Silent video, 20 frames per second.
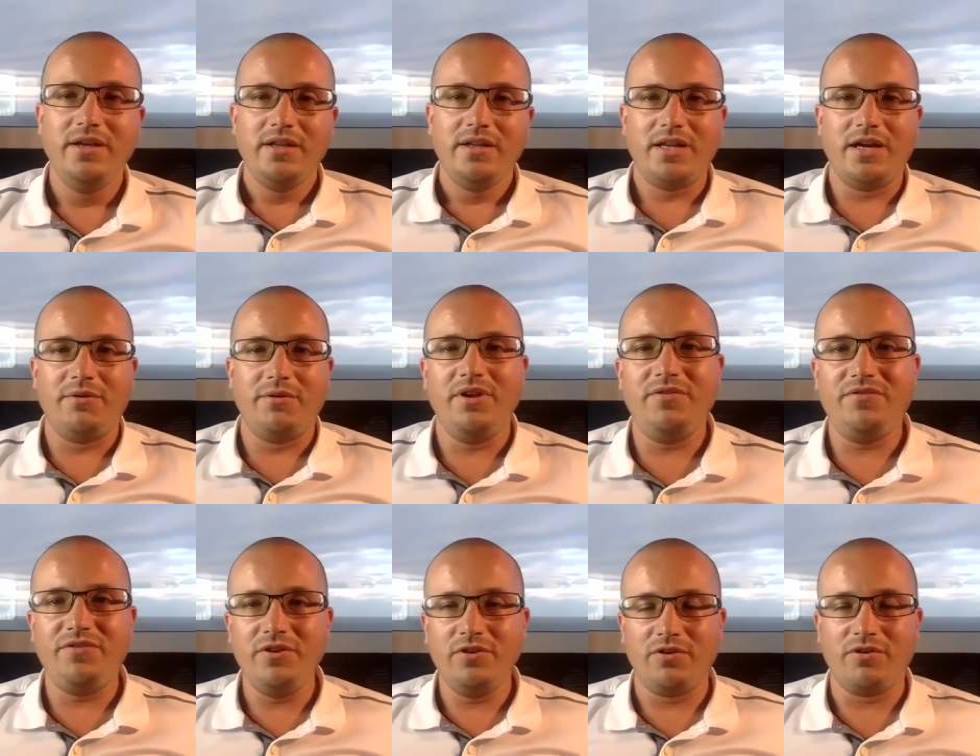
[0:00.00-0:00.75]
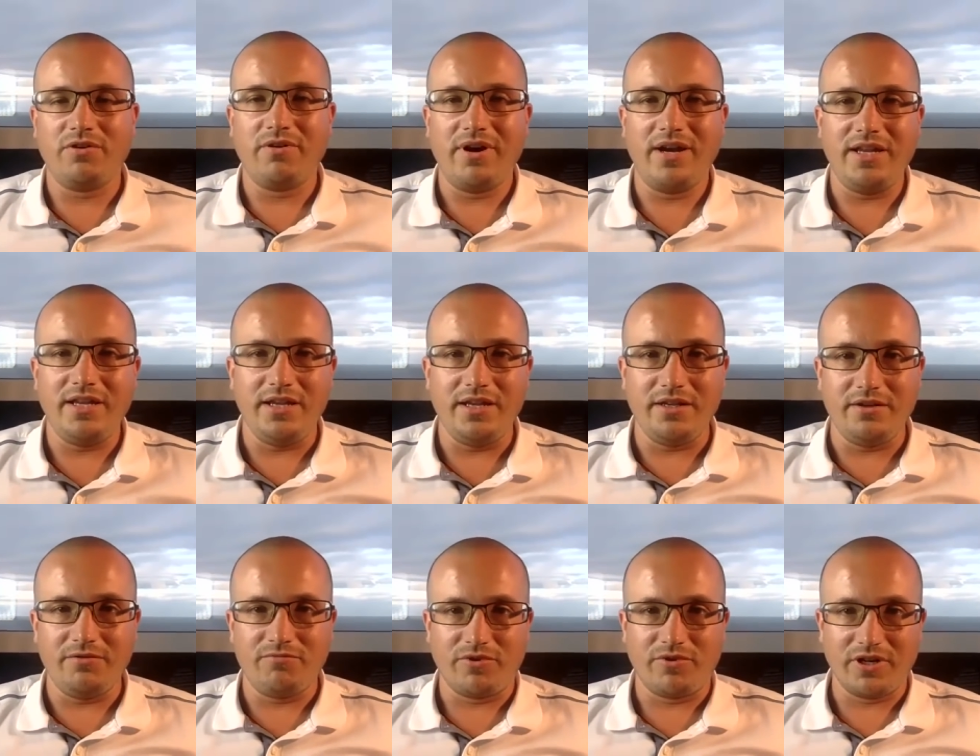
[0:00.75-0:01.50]
Now, if you're already
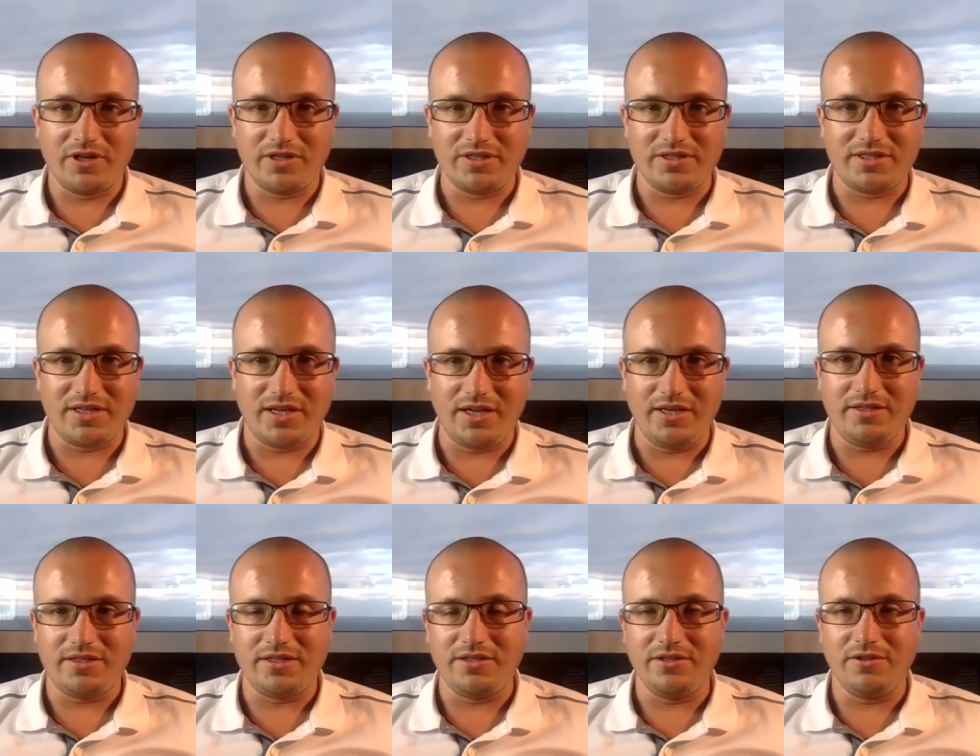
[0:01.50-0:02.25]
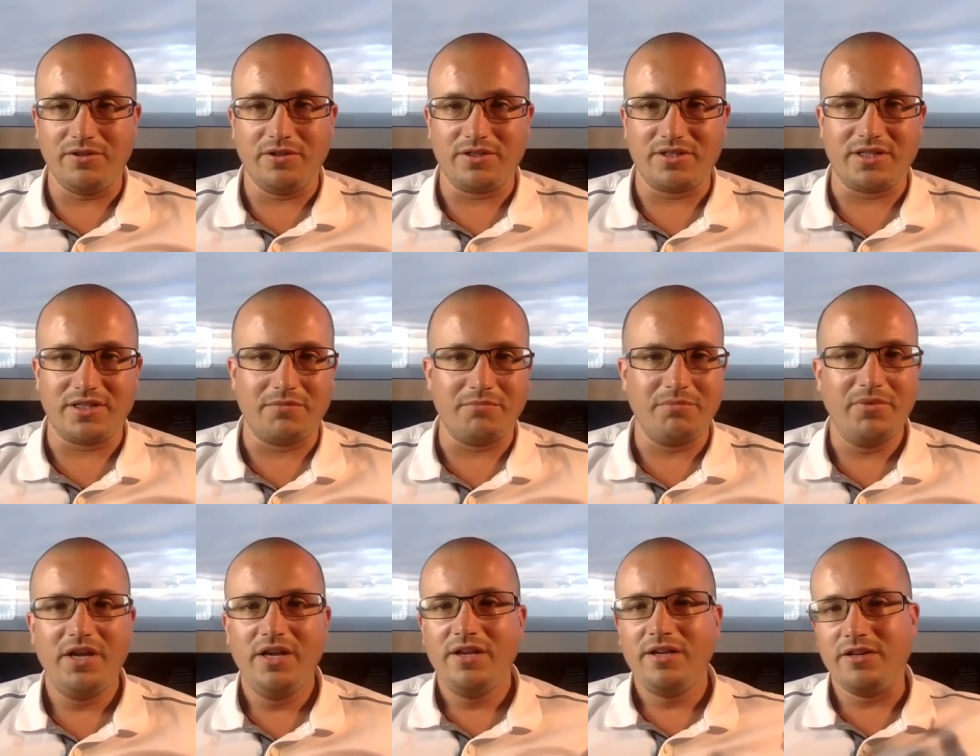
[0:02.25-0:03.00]
in real estate and you've got
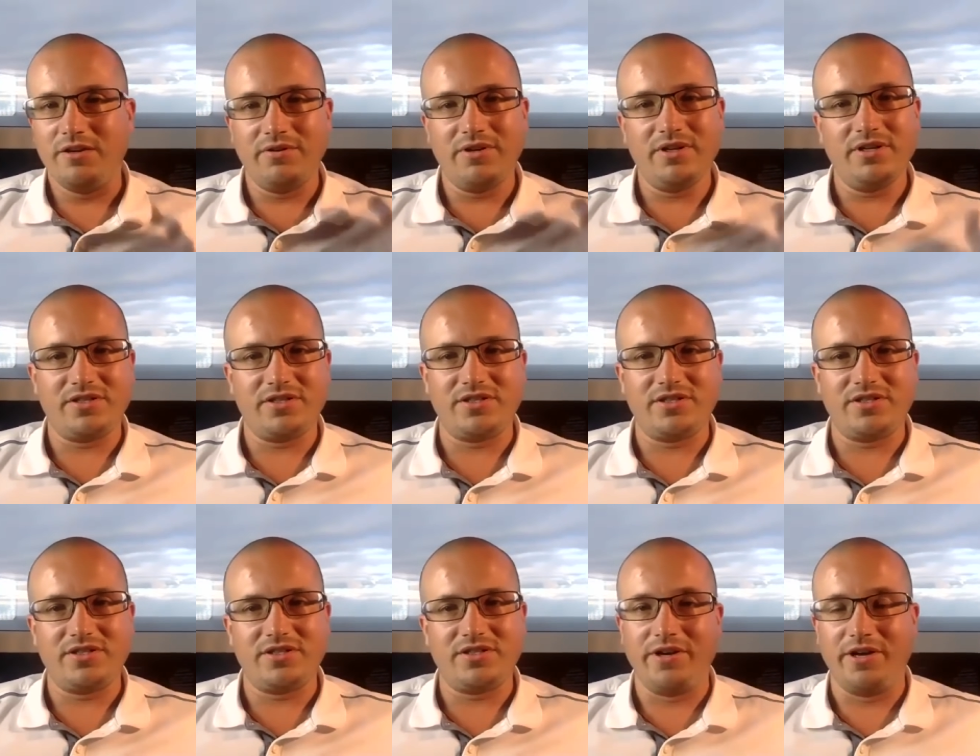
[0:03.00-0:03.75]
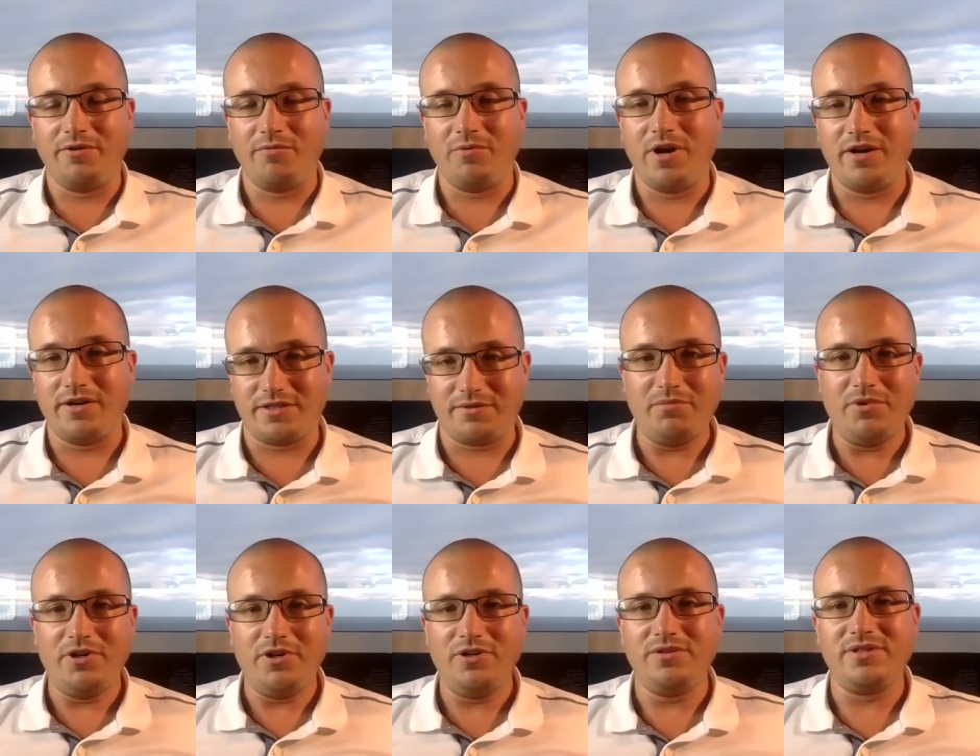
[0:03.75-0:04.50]
some, you're in a scenario where it's
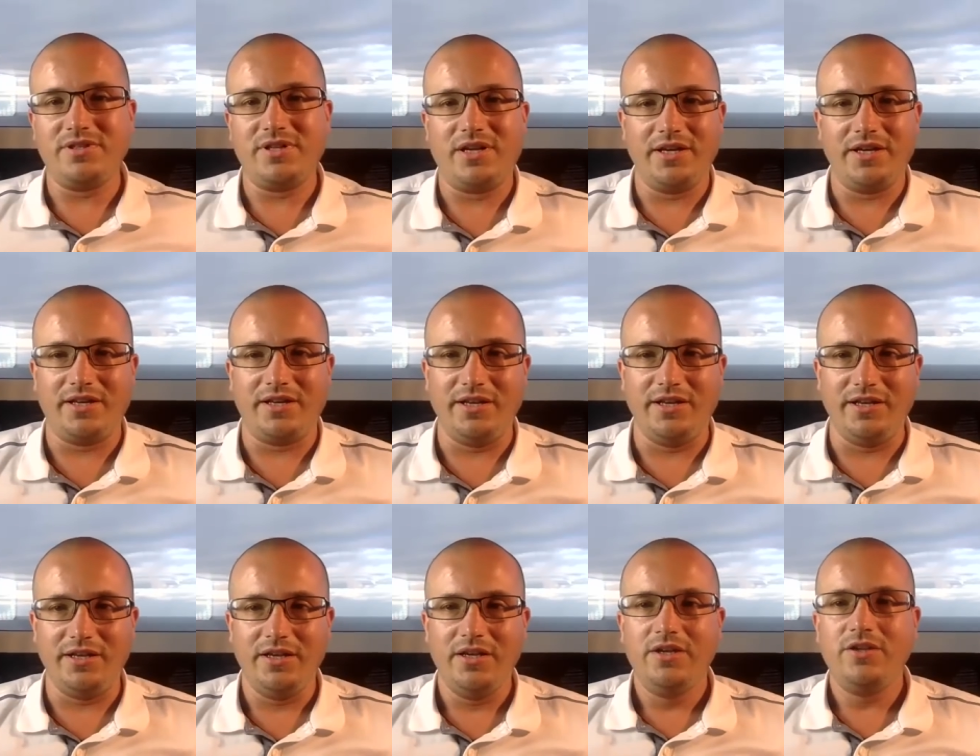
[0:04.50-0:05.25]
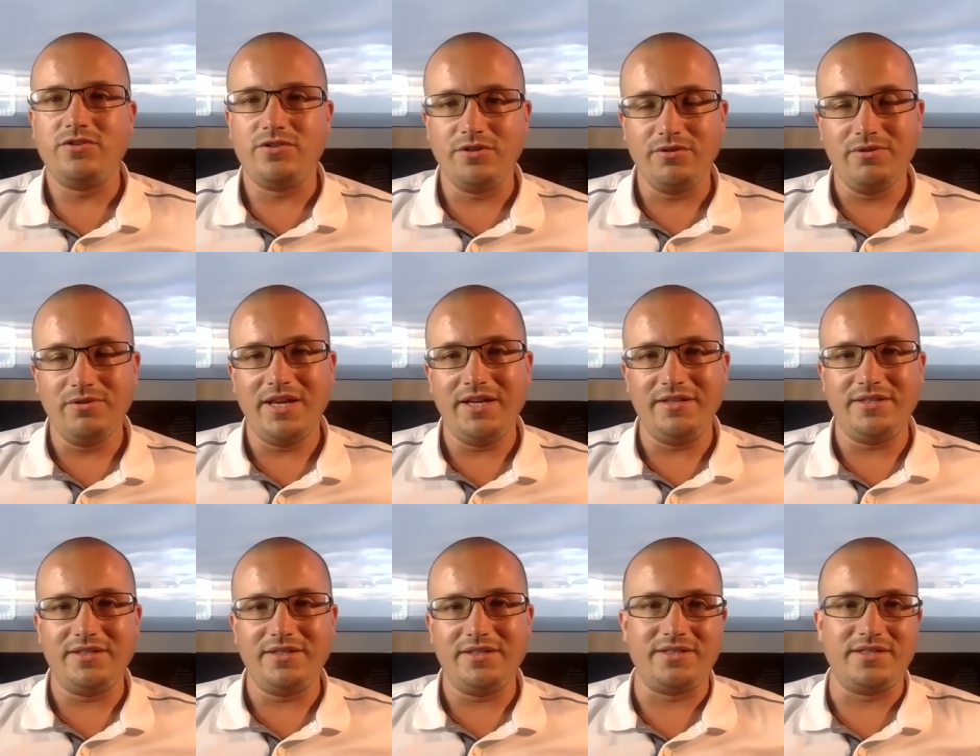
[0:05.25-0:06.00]
most likely too
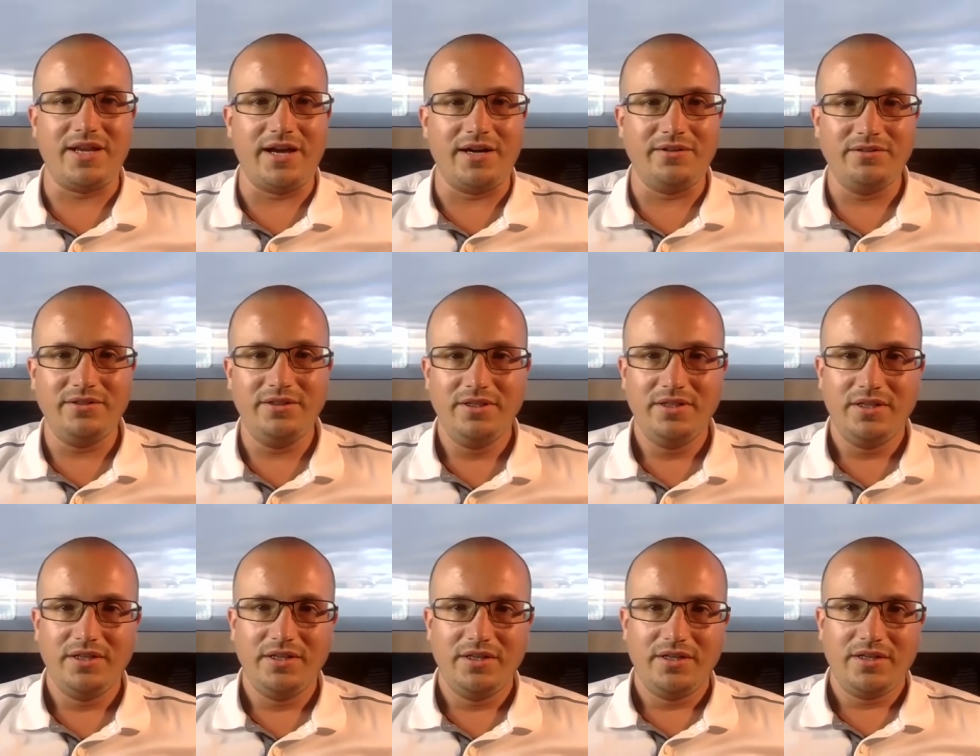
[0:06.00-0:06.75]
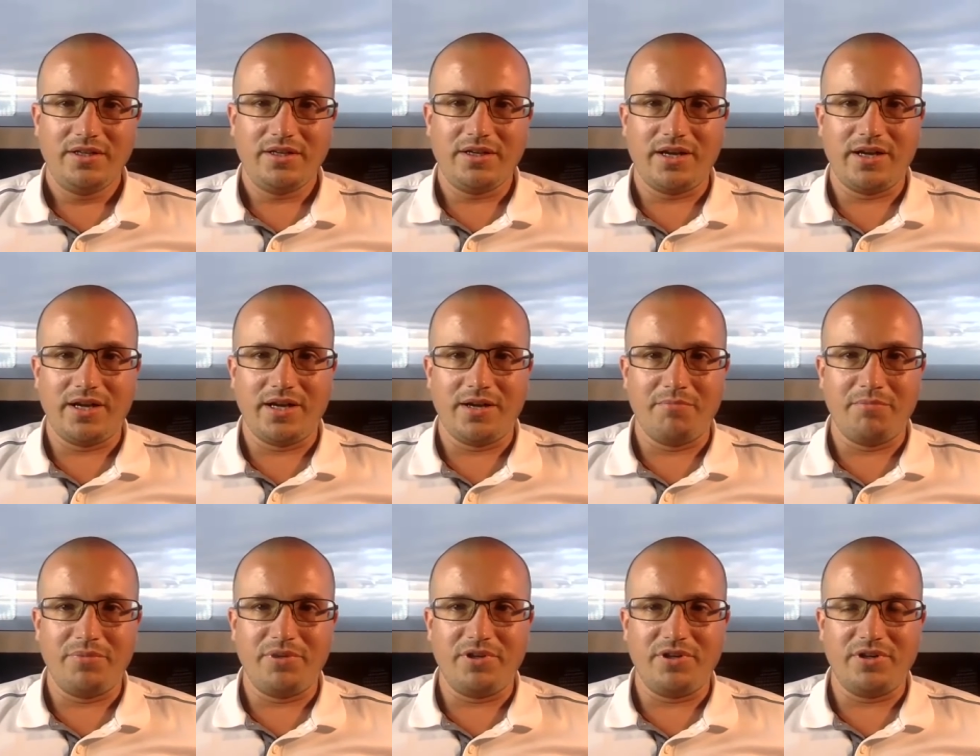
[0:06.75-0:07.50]
late to sell.
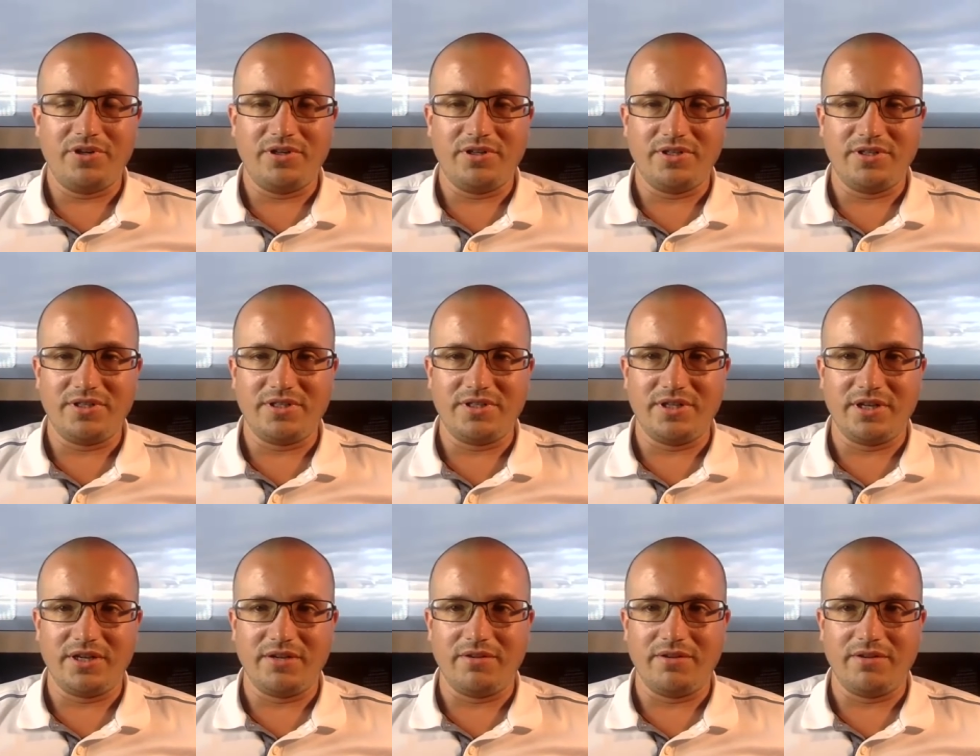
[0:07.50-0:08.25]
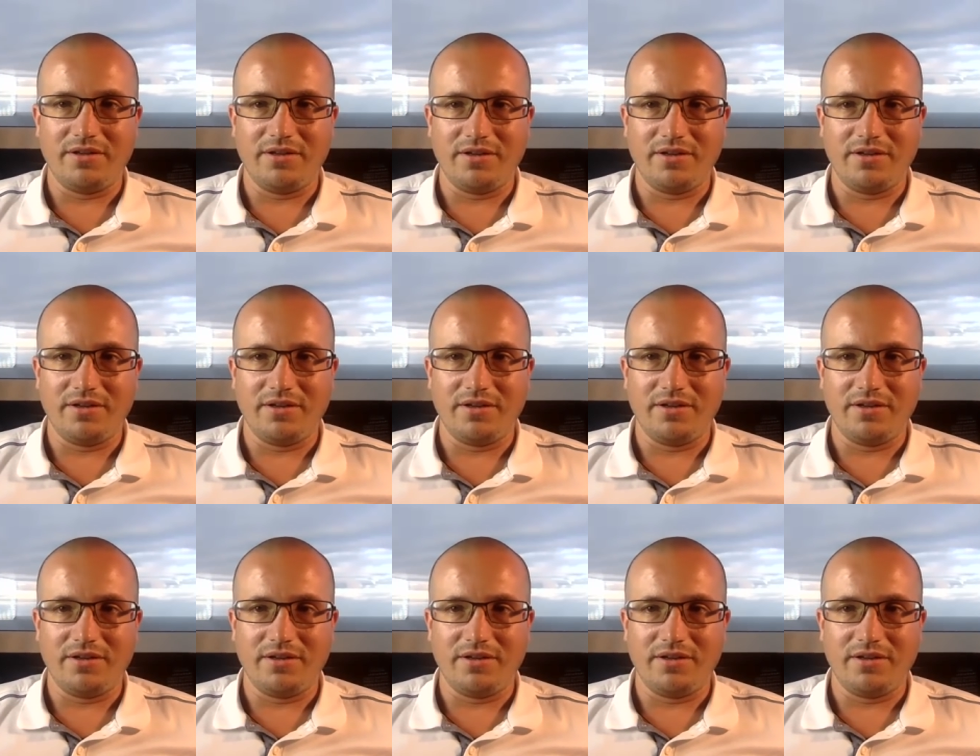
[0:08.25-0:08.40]
Because you know